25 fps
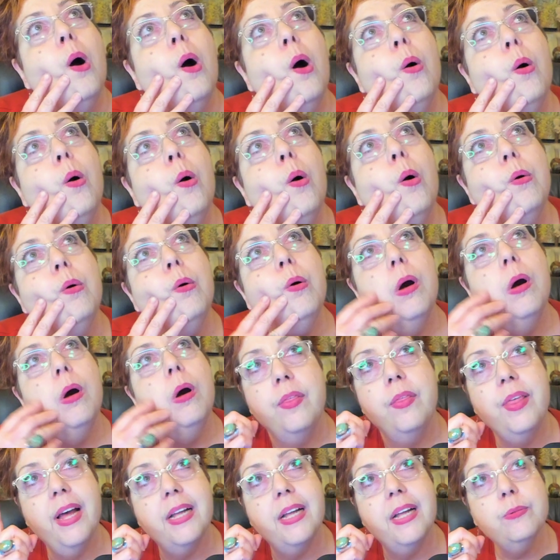Ooh,
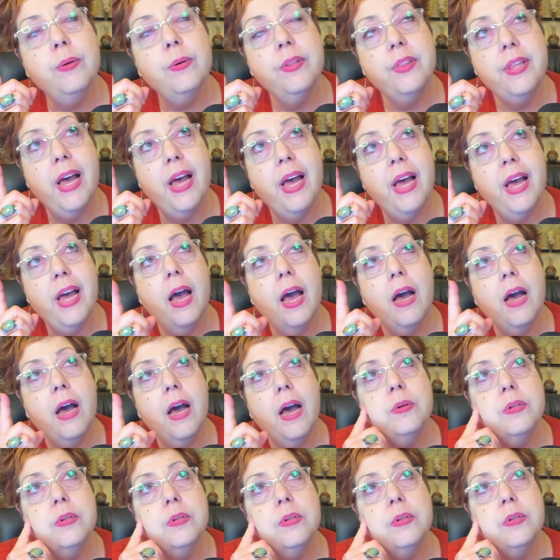that's what that
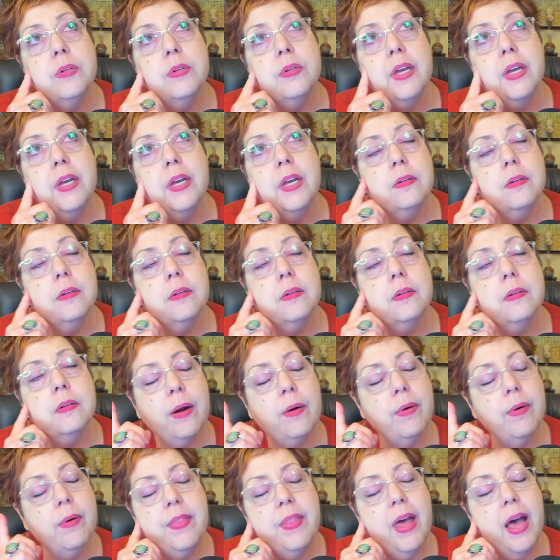was the thing when I
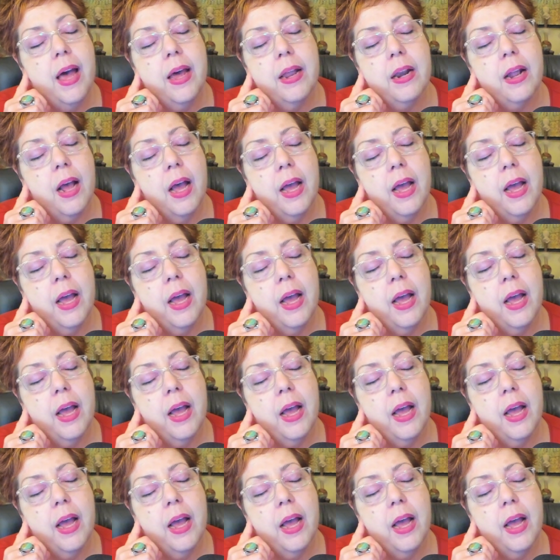read that.